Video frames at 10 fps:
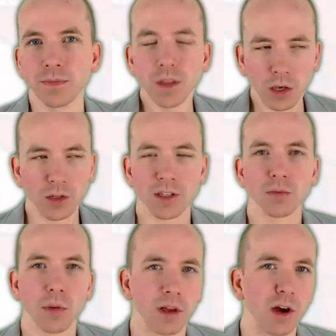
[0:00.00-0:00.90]
You could still
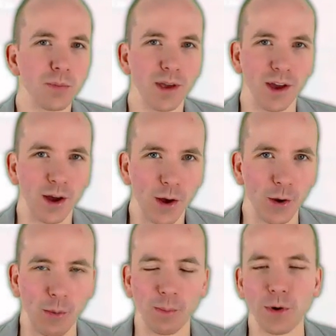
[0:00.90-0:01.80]
probably copy it at
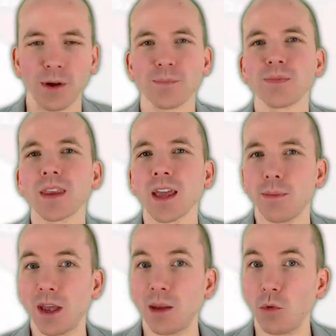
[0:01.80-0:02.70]
home, but it
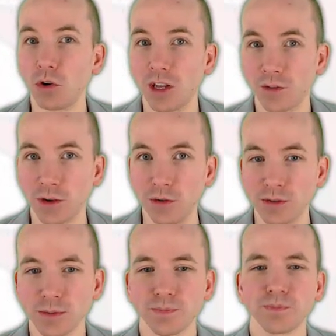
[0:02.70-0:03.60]
made it more difficult.